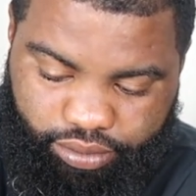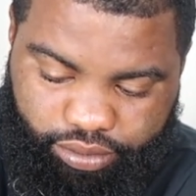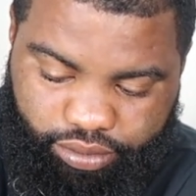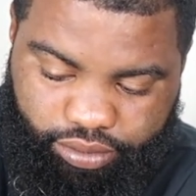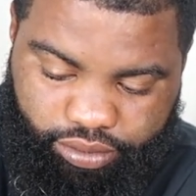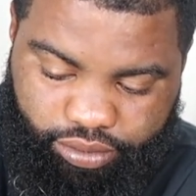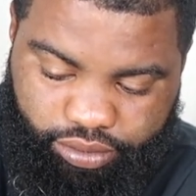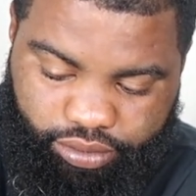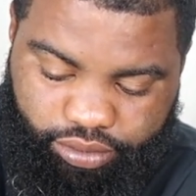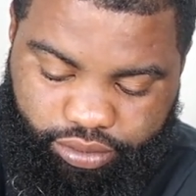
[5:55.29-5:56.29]

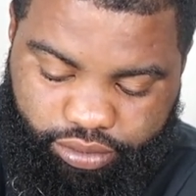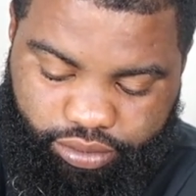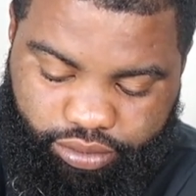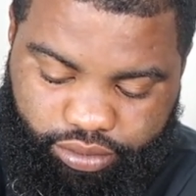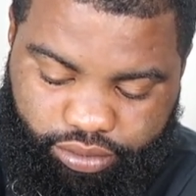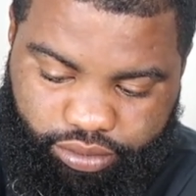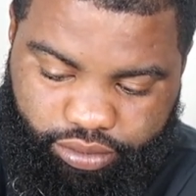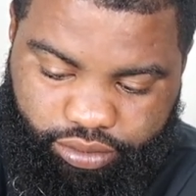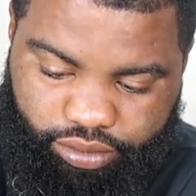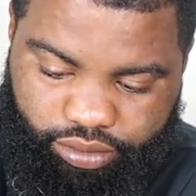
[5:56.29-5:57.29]

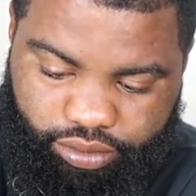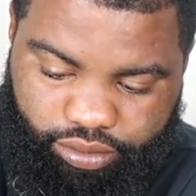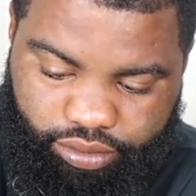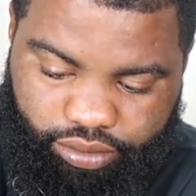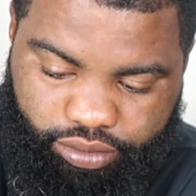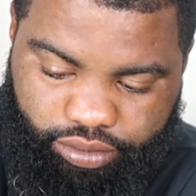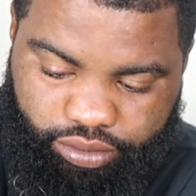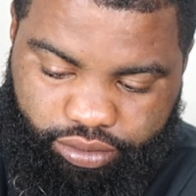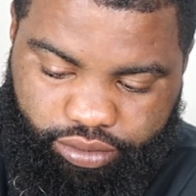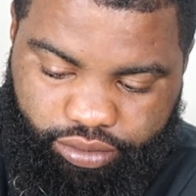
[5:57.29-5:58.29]

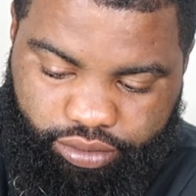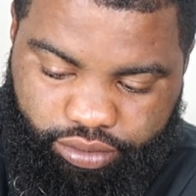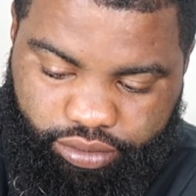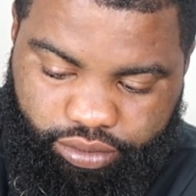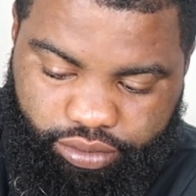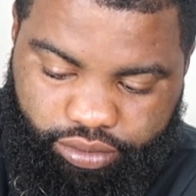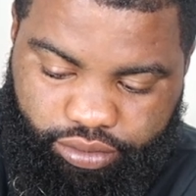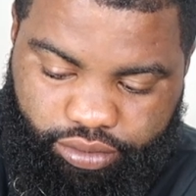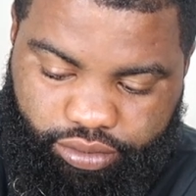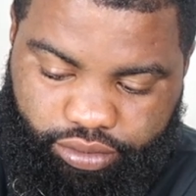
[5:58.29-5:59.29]

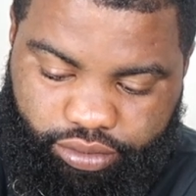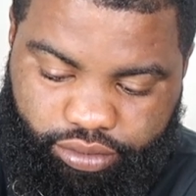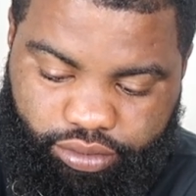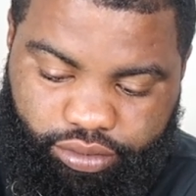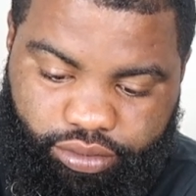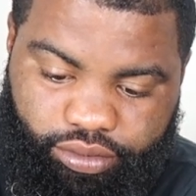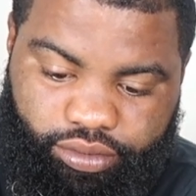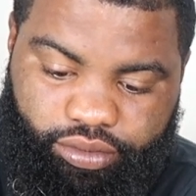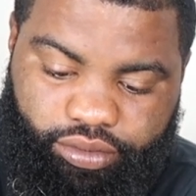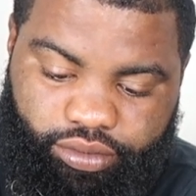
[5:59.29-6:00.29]

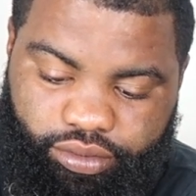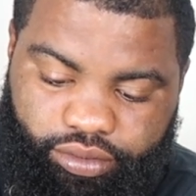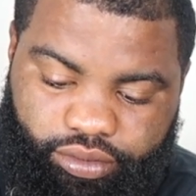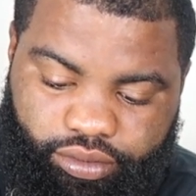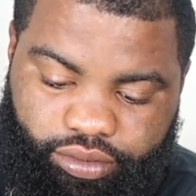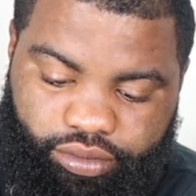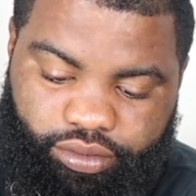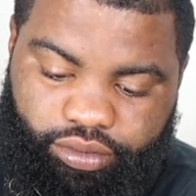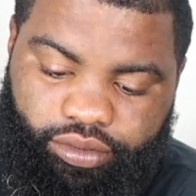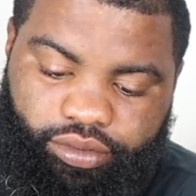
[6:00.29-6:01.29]

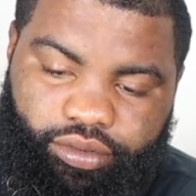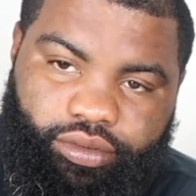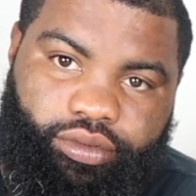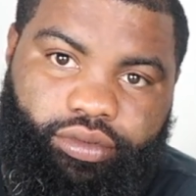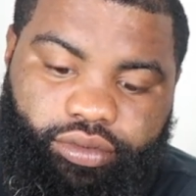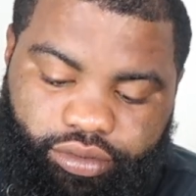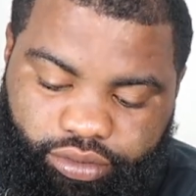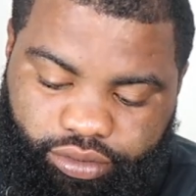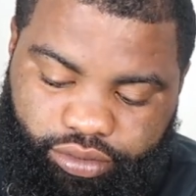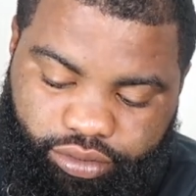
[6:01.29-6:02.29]

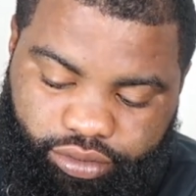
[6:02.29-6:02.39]
[no speech]